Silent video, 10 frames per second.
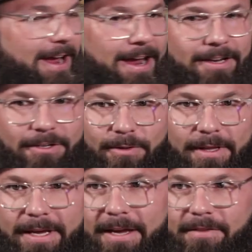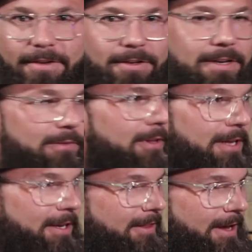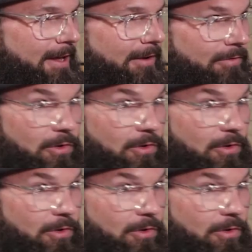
and you leave and you didn't really get anything out of.